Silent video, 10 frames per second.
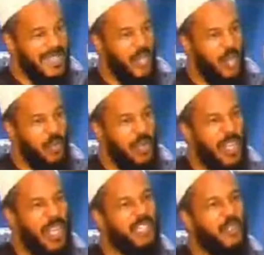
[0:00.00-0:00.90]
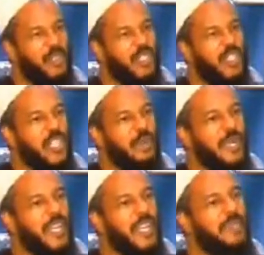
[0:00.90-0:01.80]
That global culture which is
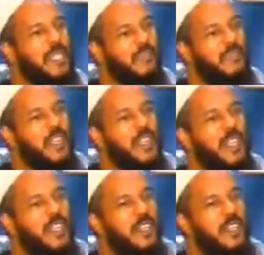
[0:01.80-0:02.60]
coming on MTV